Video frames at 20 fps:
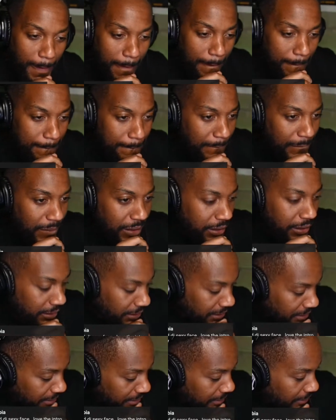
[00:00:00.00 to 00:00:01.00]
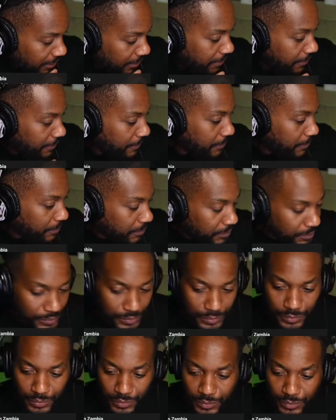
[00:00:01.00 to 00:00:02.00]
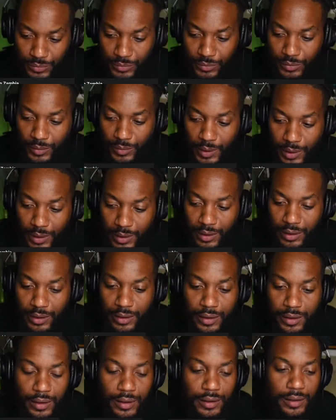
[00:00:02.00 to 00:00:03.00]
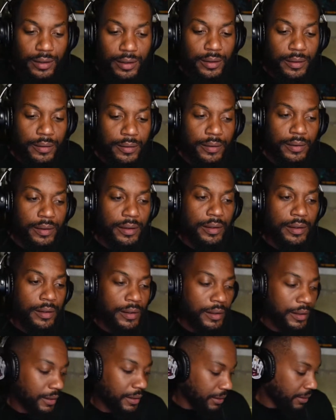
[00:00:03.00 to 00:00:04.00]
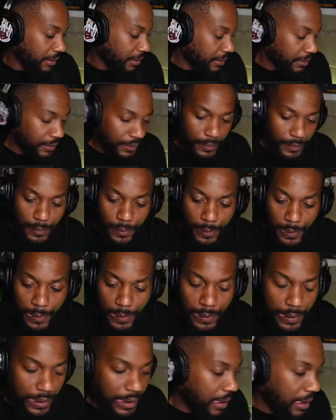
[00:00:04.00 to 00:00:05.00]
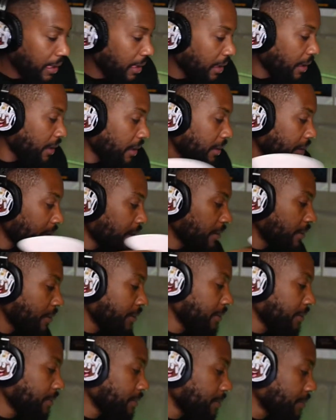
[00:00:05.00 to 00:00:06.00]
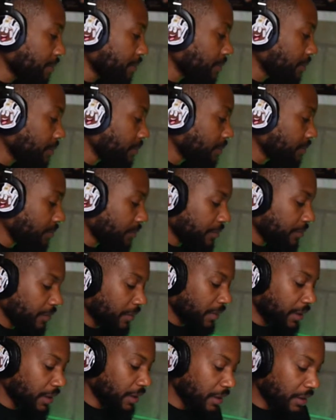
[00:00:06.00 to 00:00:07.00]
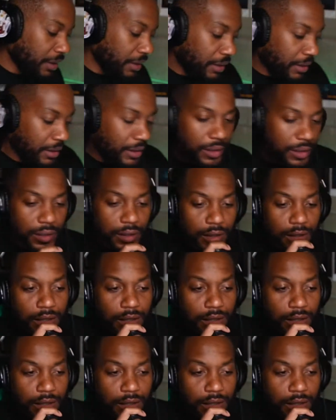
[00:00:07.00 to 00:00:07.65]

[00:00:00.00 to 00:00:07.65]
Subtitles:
And I can split the whole damn thing with my woman. What's yours is mine. I'm sitting in.